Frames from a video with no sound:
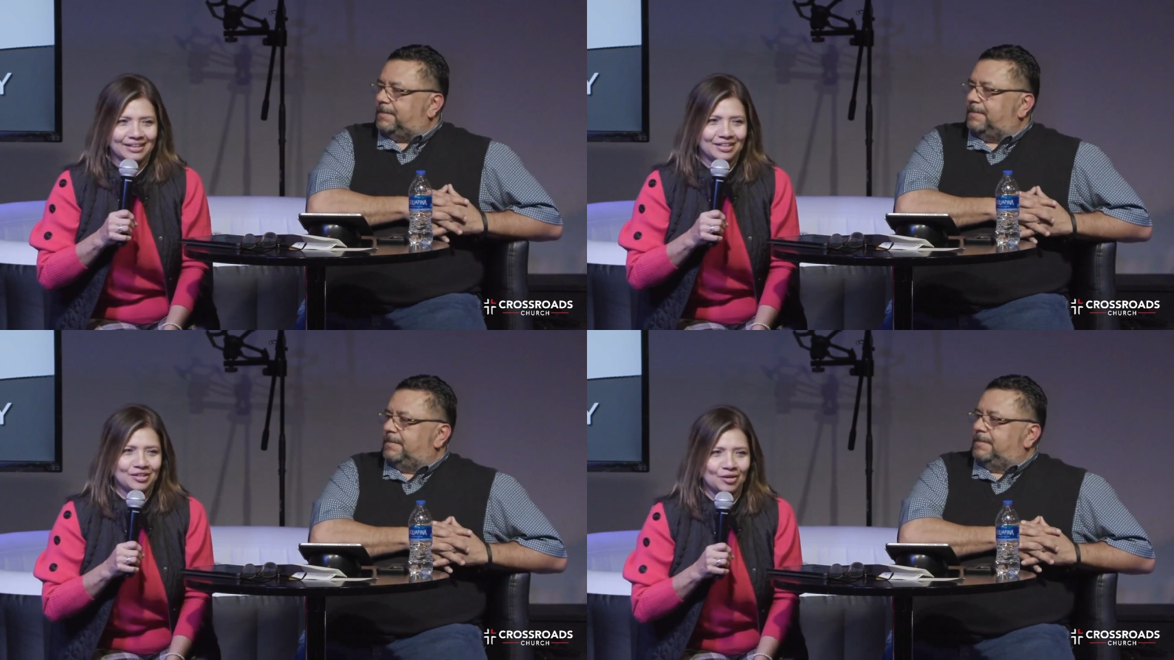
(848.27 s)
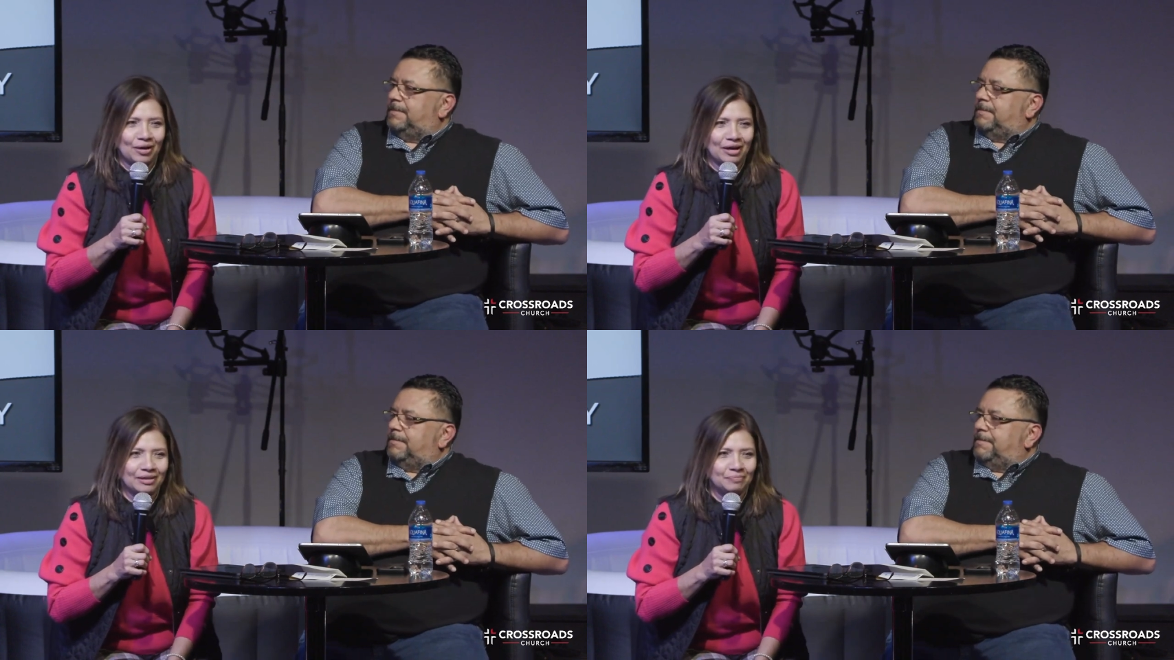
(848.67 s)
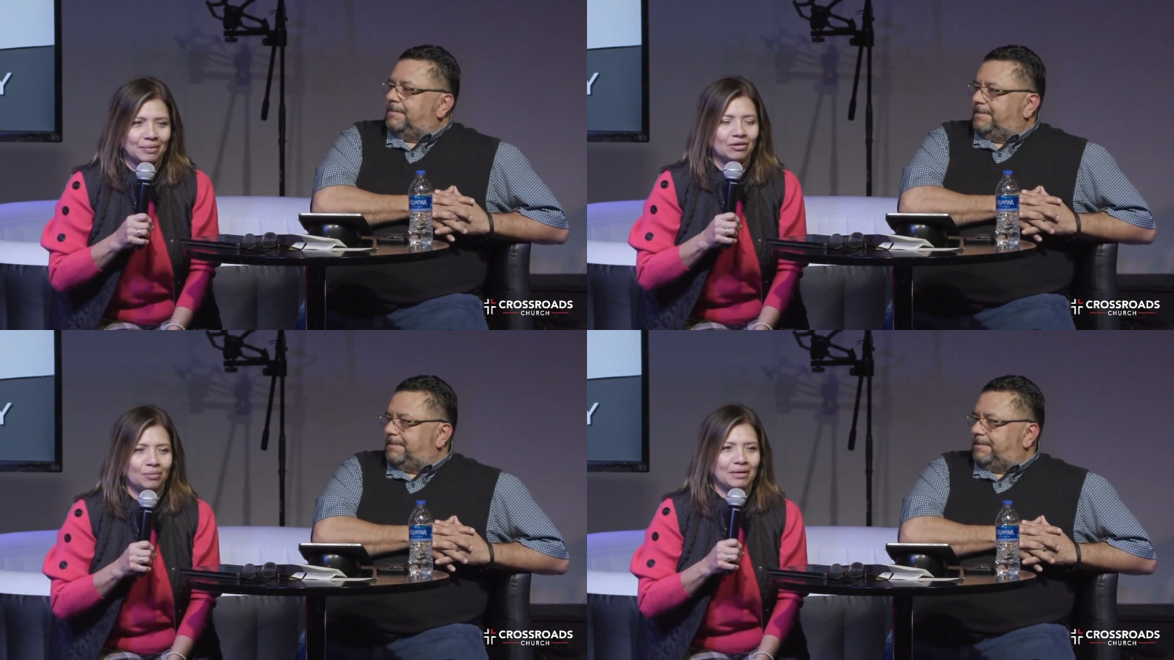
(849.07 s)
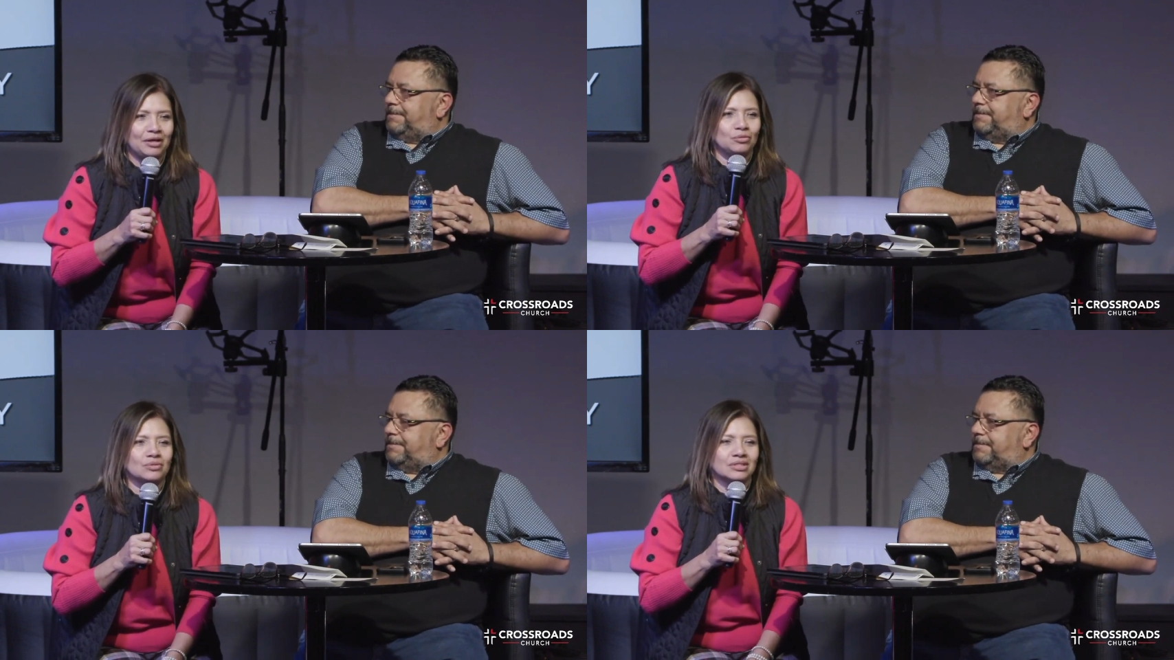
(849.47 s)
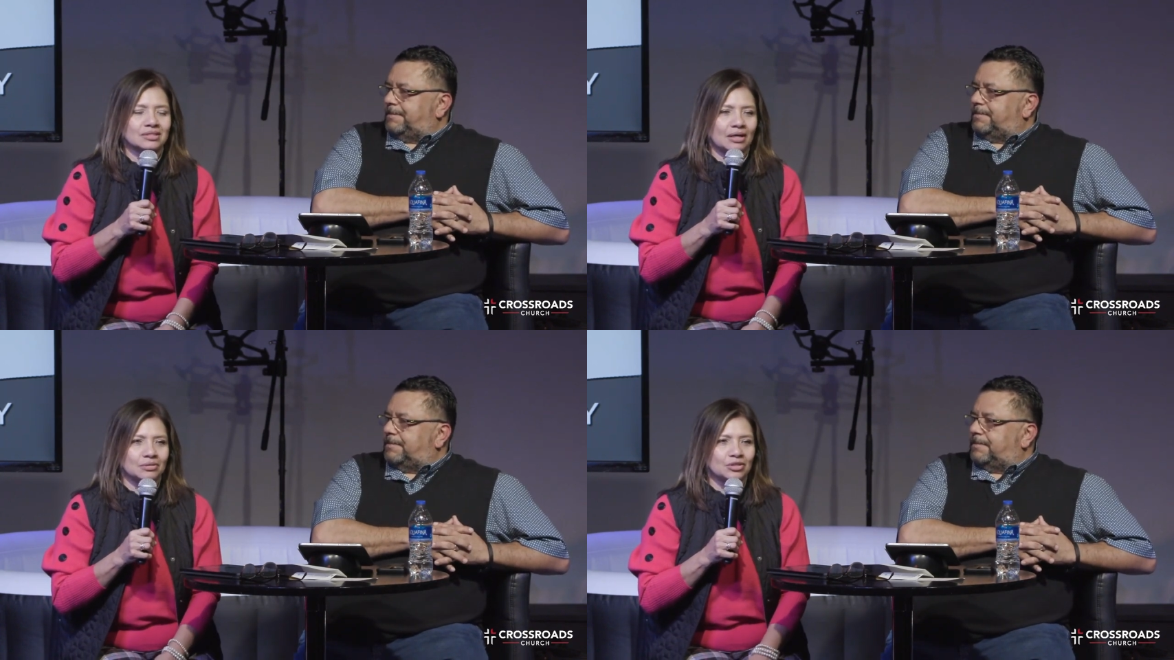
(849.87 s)
Speaker 1: You know, I had been on my own since
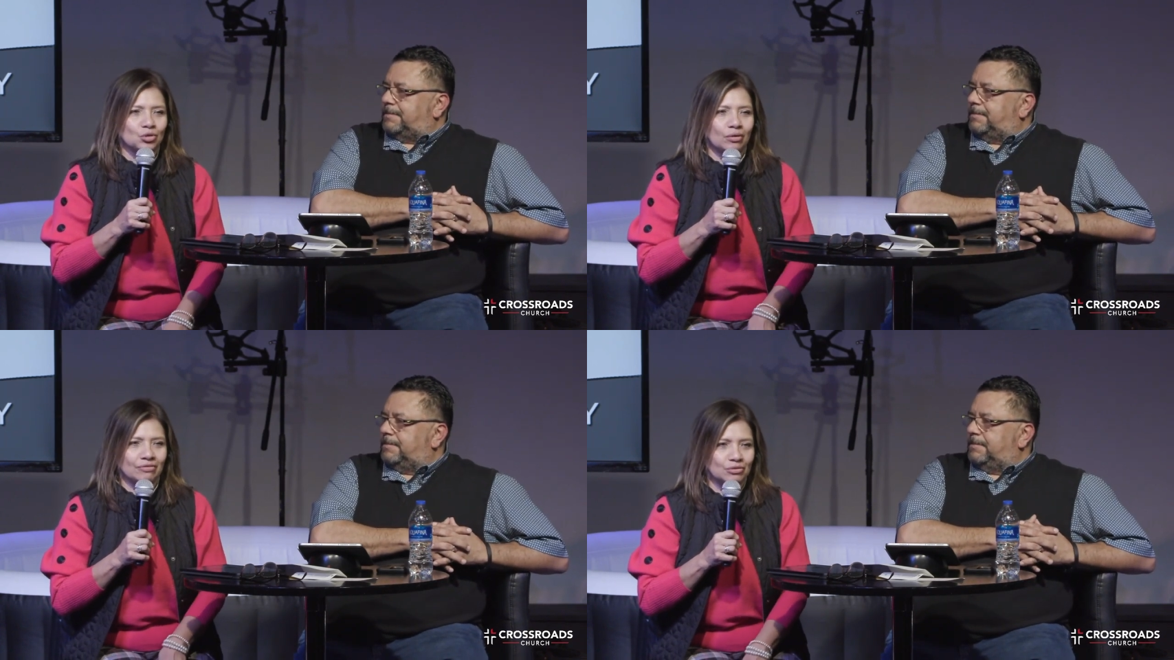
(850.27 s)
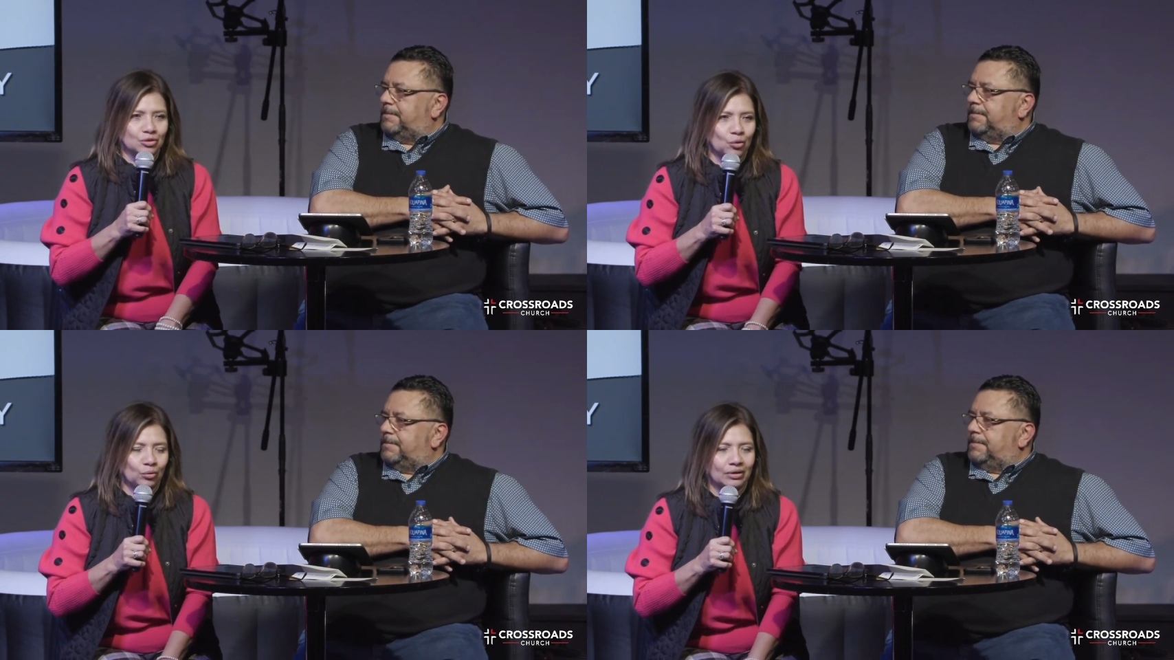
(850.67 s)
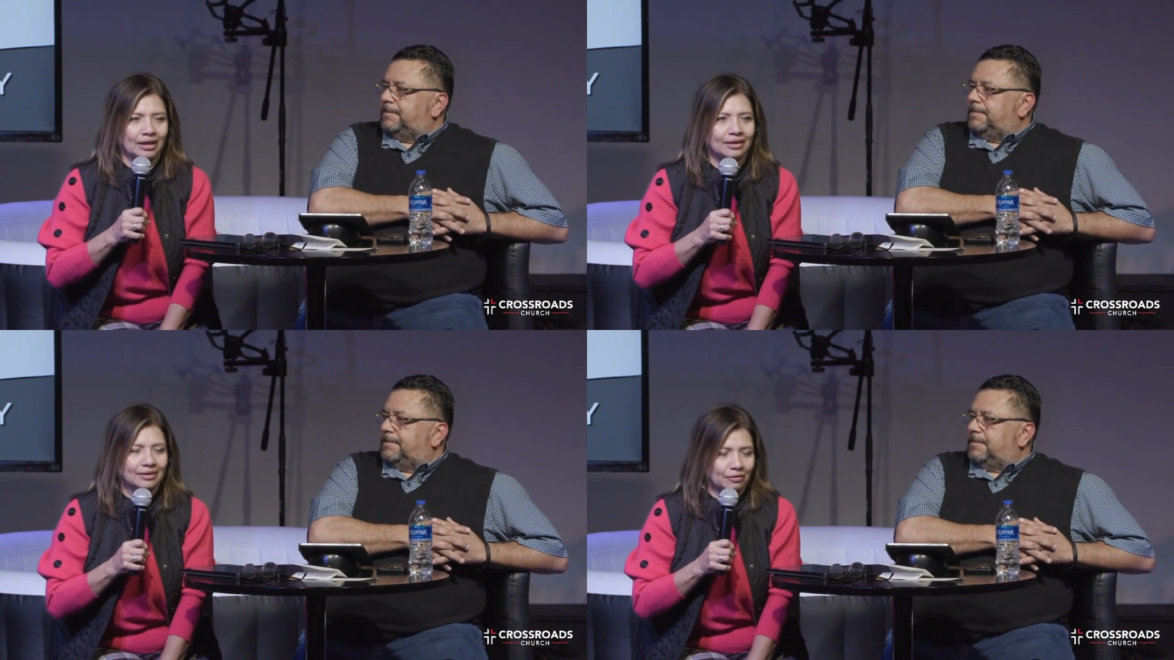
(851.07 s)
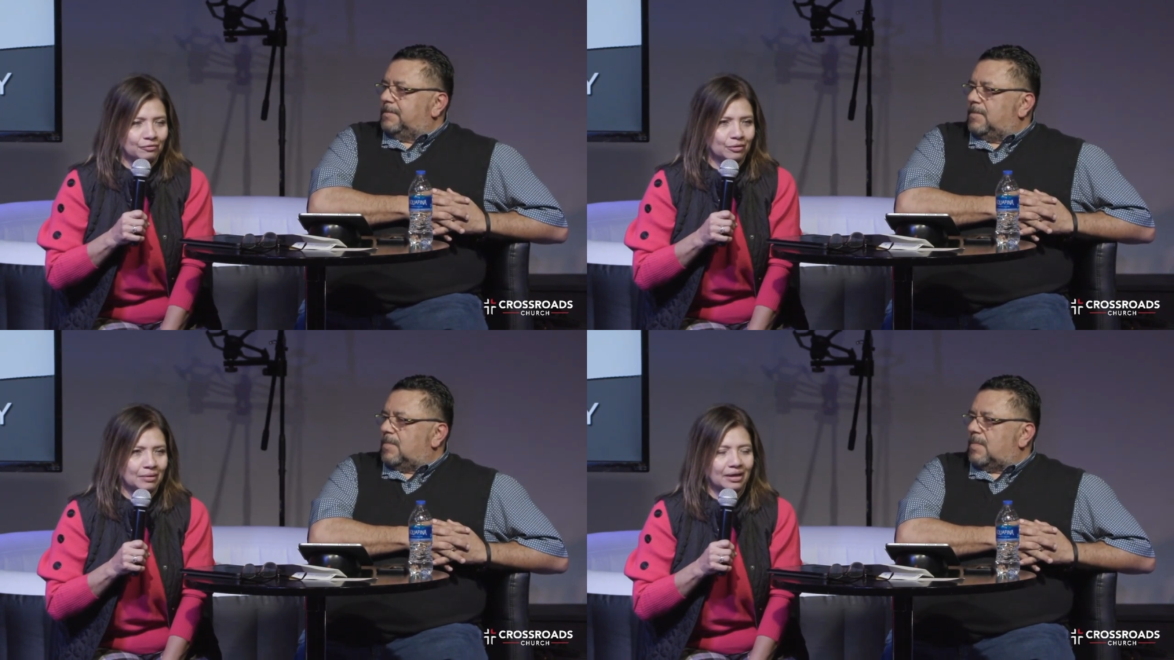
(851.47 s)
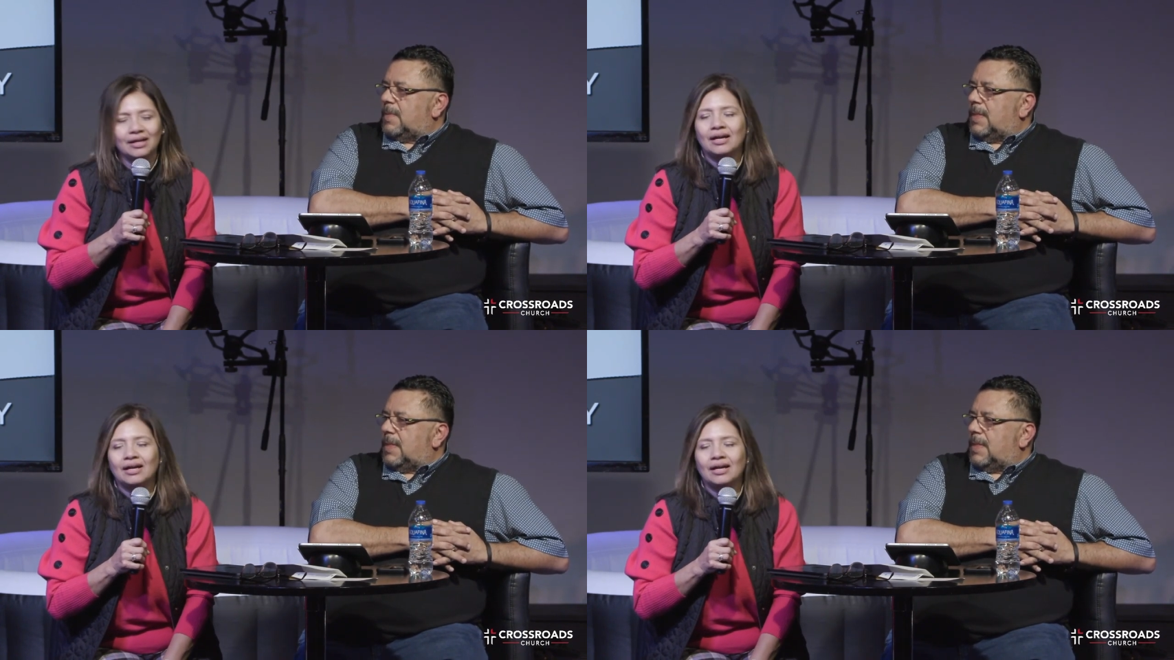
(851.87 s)
I was 12 years old. I come from a,